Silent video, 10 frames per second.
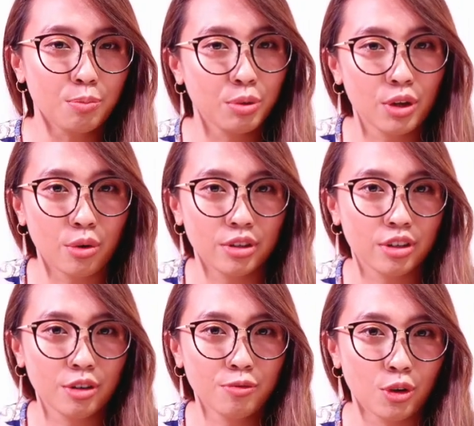
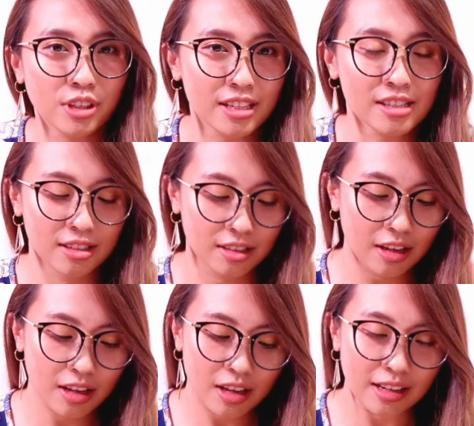pre-order for this
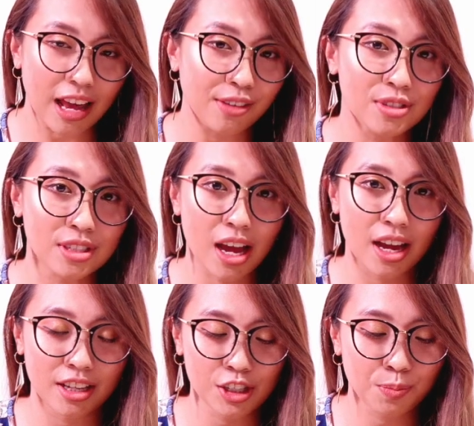
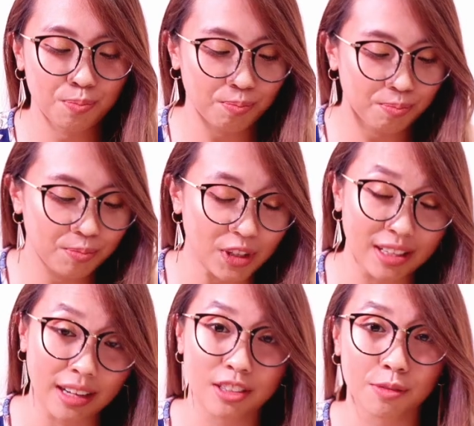life-size
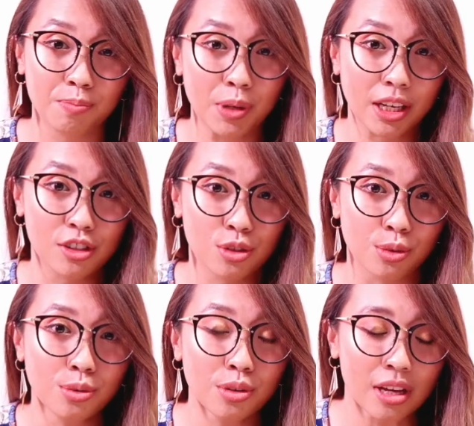Detective
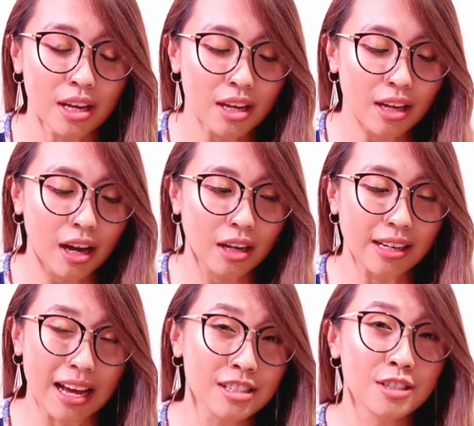Pikachu
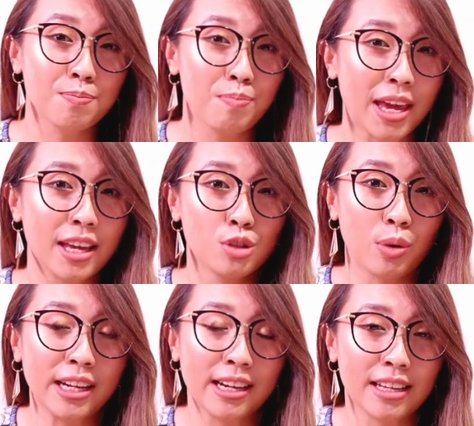last May
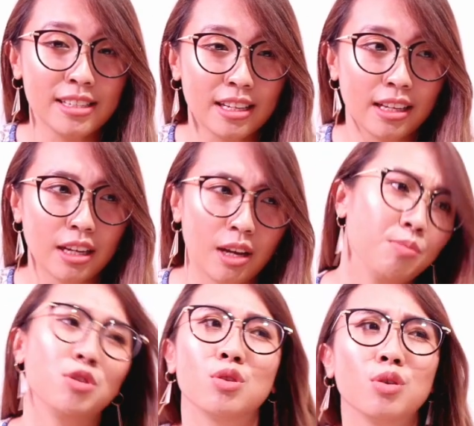2019 up
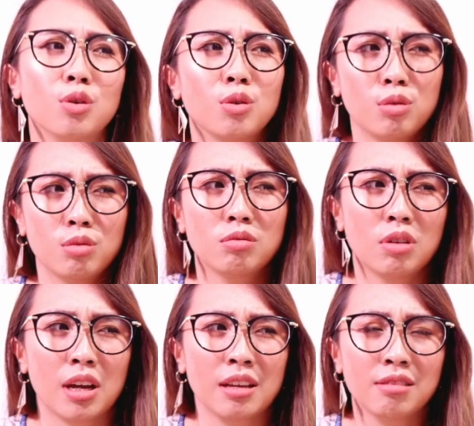to
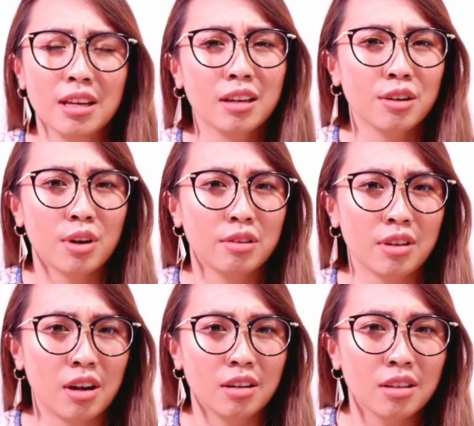I think around
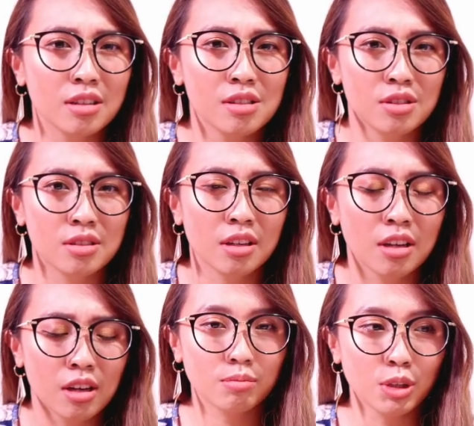August,
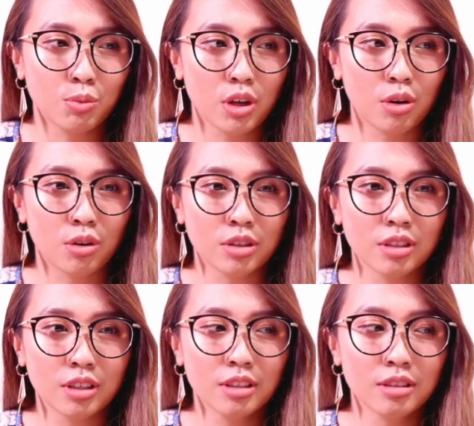but we
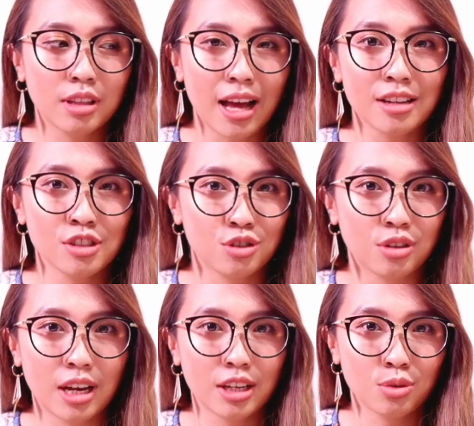ordered last
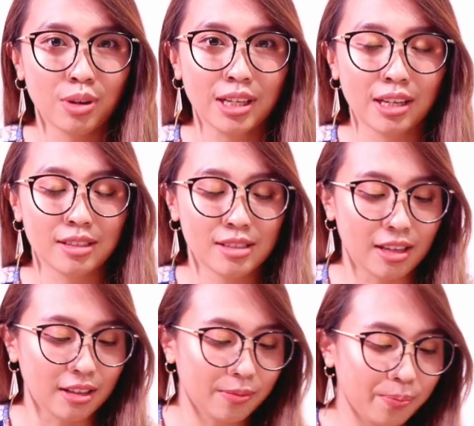July 2019.